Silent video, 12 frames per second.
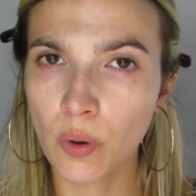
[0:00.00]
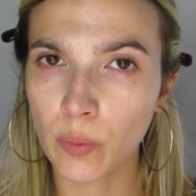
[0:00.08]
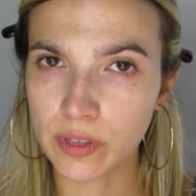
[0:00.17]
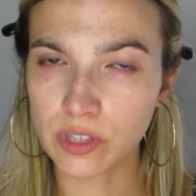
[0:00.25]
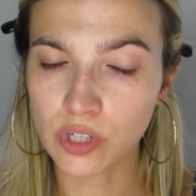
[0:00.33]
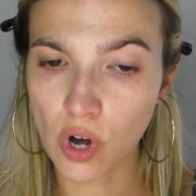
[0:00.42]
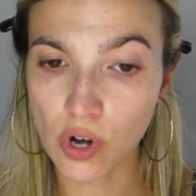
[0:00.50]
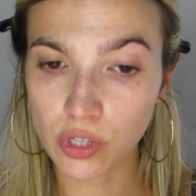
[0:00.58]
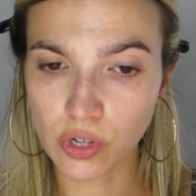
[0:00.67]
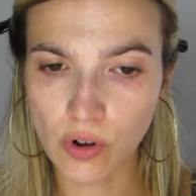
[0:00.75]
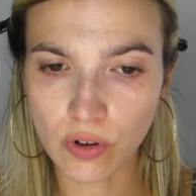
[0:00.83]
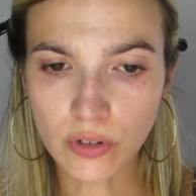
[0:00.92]
with dark
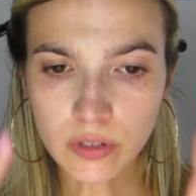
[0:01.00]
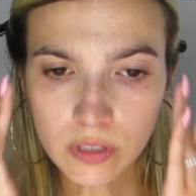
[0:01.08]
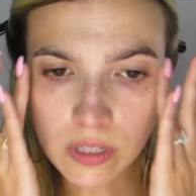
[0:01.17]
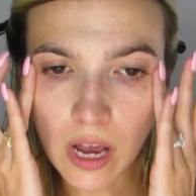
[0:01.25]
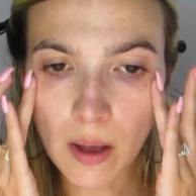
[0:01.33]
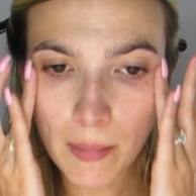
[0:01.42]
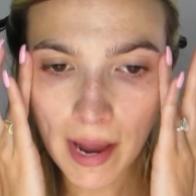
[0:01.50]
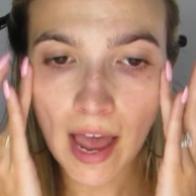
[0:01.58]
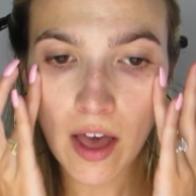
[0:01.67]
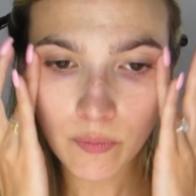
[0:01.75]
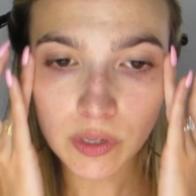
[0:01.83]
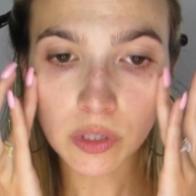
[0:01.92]
circles. Um, I
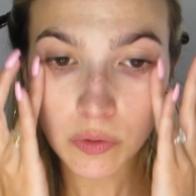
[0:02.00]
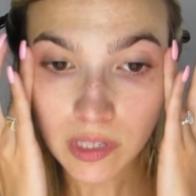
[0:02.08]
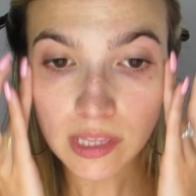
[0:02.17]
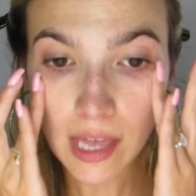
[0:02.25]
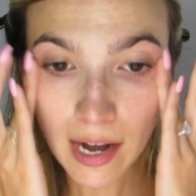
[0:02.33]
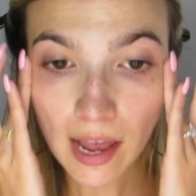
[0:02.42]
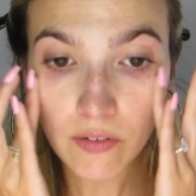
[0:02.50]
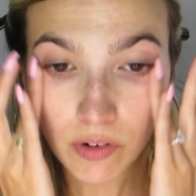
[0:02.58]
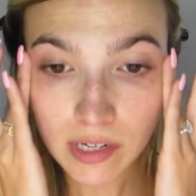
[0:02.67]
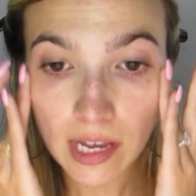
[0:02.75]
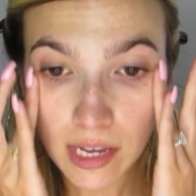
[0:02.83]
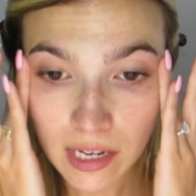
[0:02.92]
have been using that
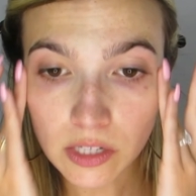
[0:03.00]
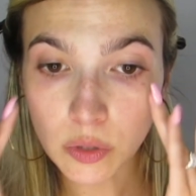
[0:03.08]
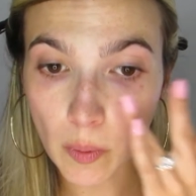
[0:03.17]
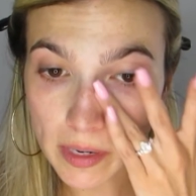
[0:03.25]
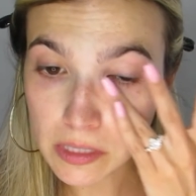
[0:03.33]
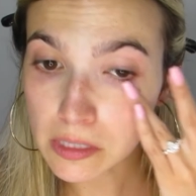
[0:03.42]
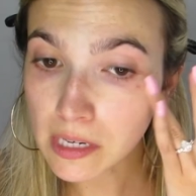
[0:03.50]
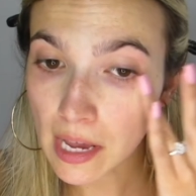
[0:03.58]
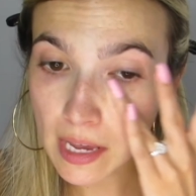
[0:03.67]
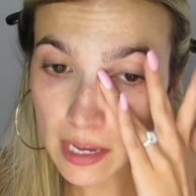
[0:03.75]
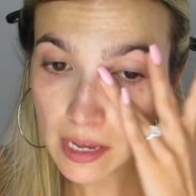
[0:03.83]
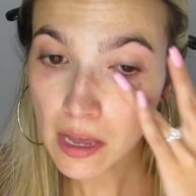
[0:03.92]
every day, twice a
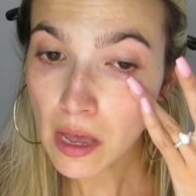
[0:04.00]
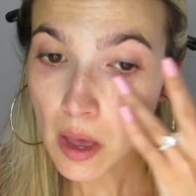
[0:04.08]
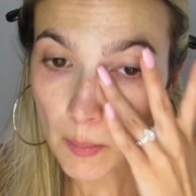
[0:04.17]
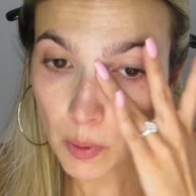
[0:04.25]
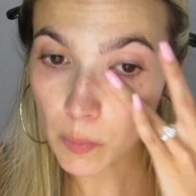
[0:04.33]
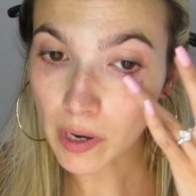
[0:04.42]
day, but